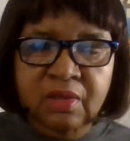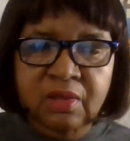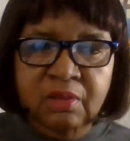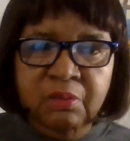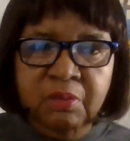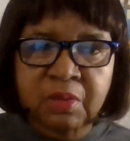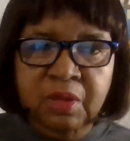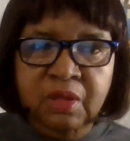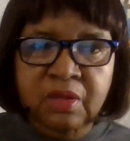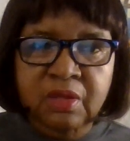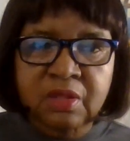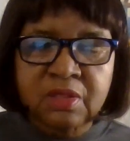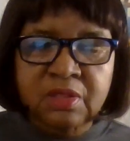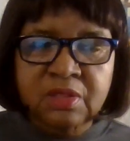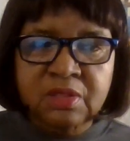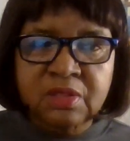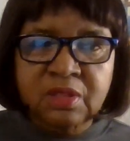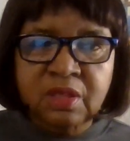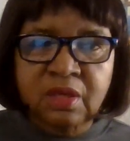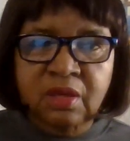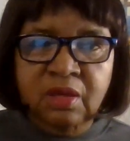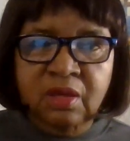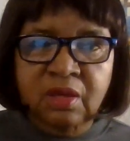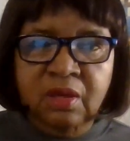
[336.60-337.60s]
because
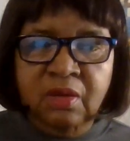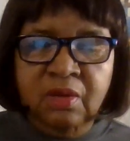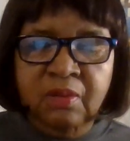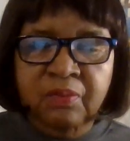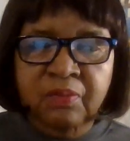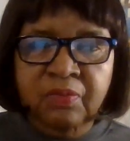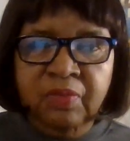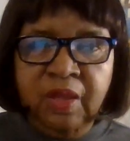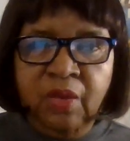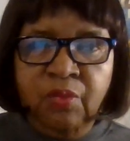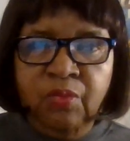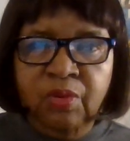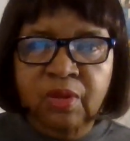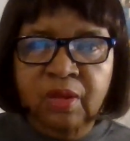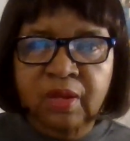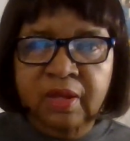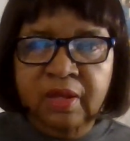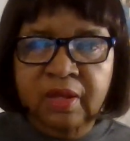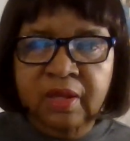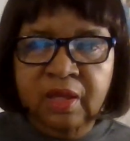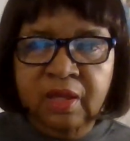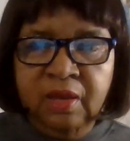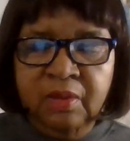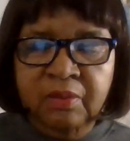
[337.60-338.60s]
they wouldn't let
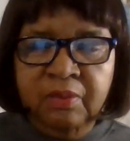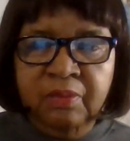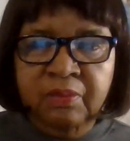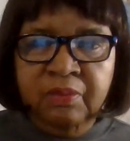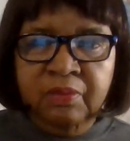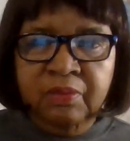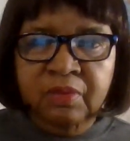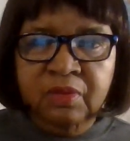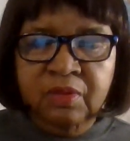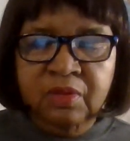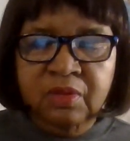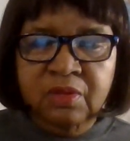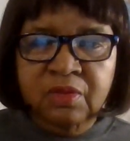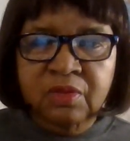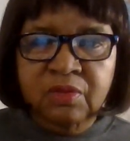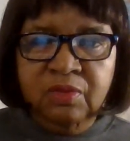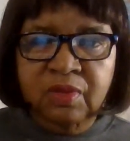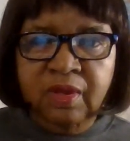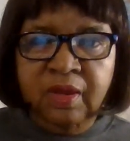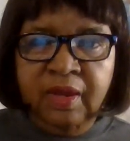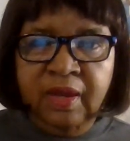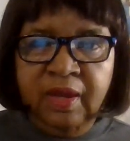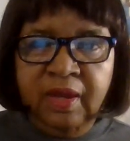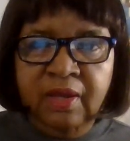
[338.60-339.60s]
him do
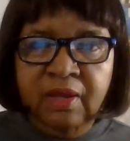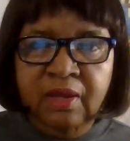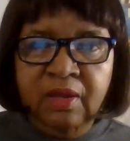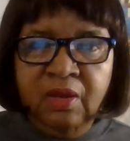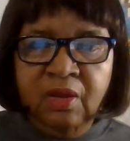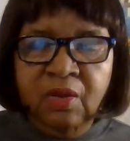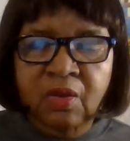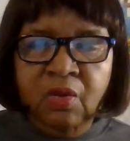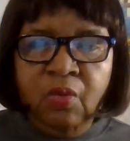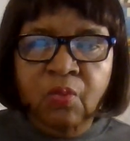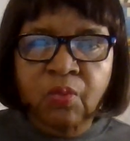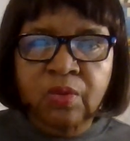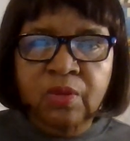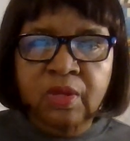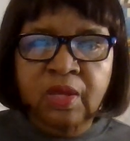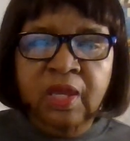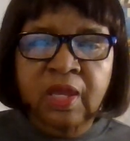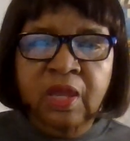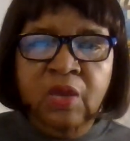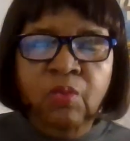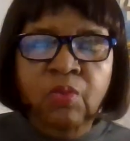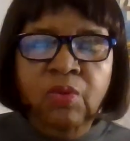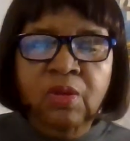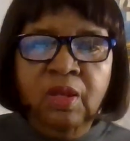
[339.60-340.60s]
that. When
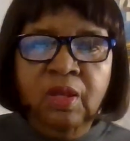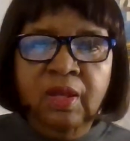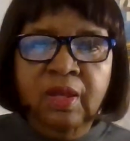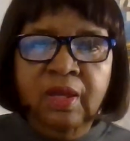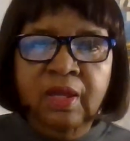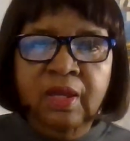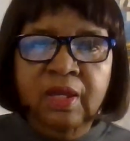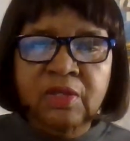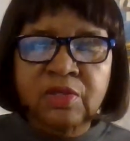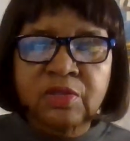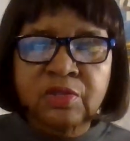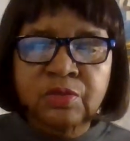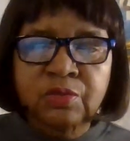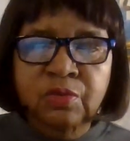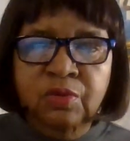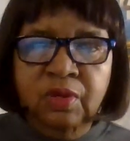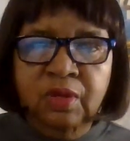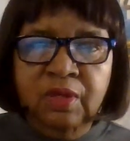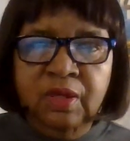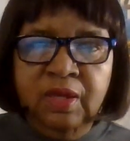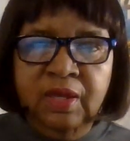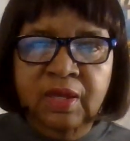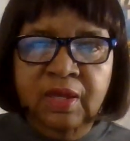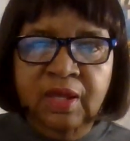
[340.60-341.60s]
he wouldn't let a
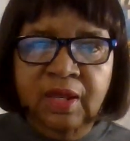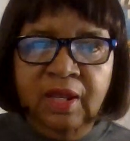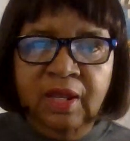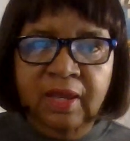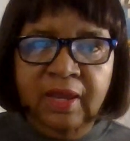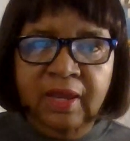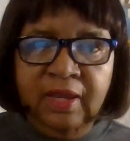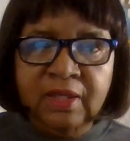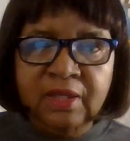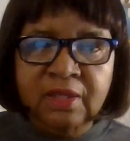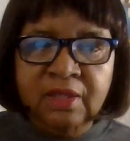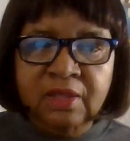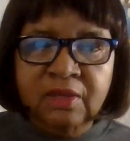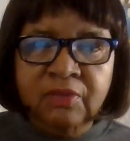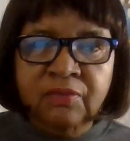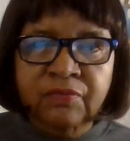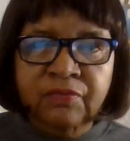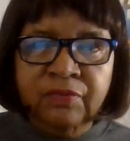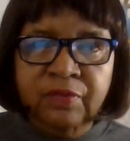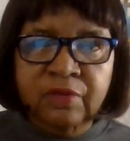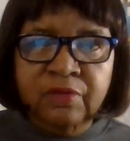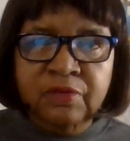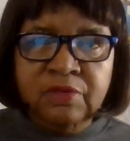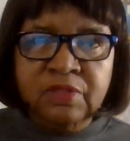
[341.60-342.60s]
duly elected, the
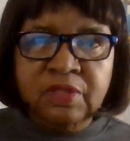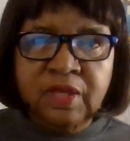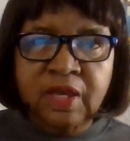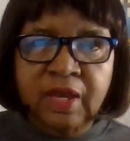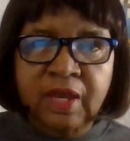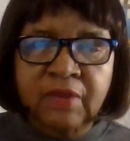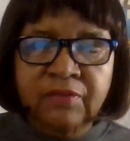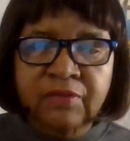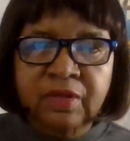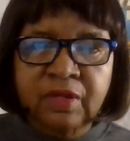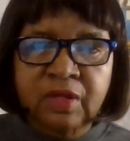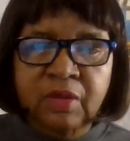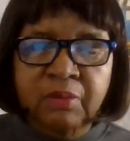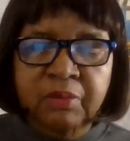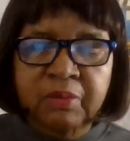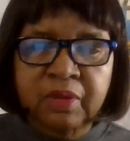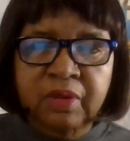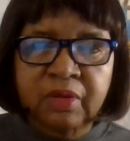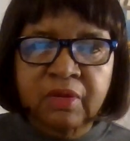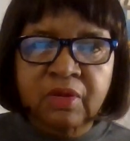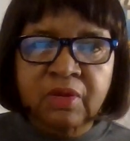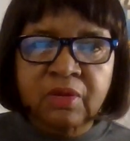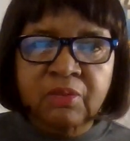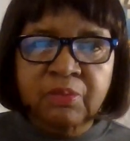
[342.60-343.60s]
first
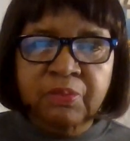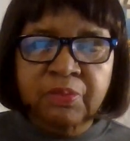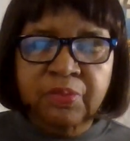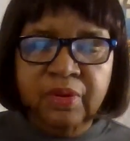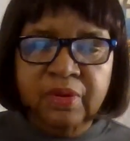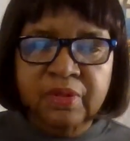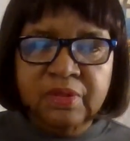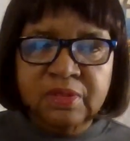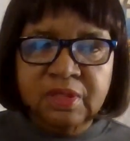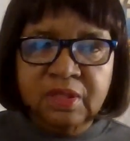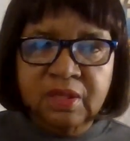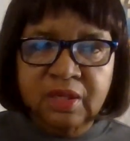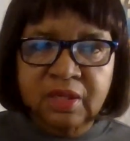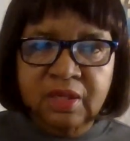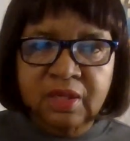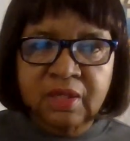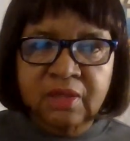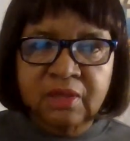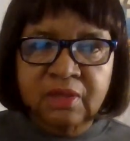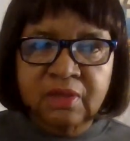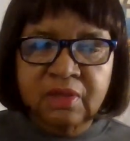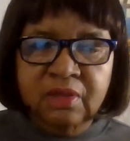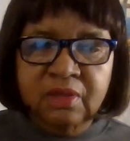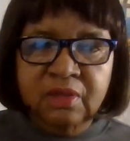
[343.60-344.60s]
African-American president
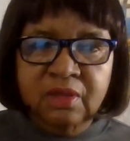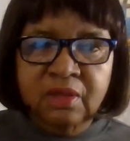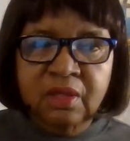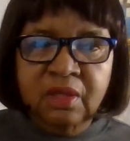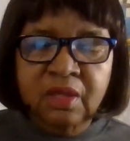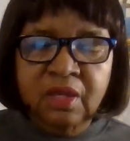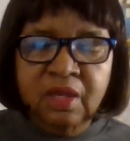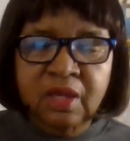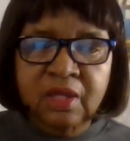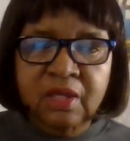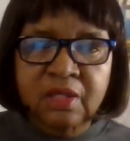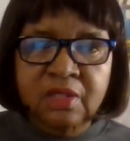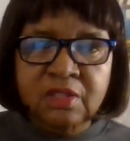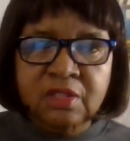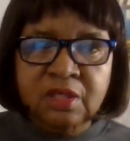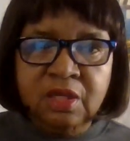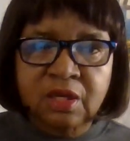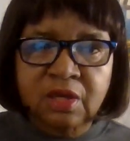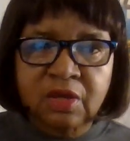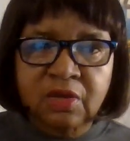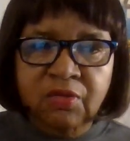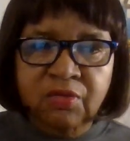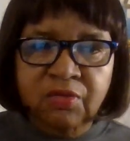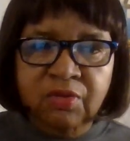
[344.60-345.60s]
in this
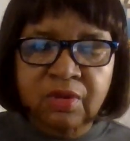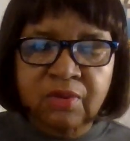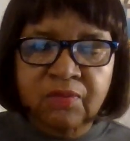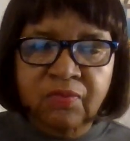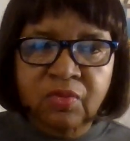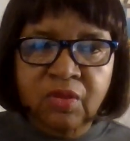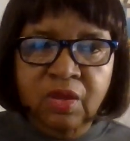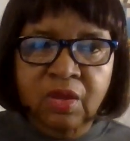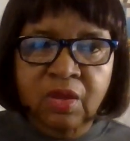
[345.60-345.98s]
country,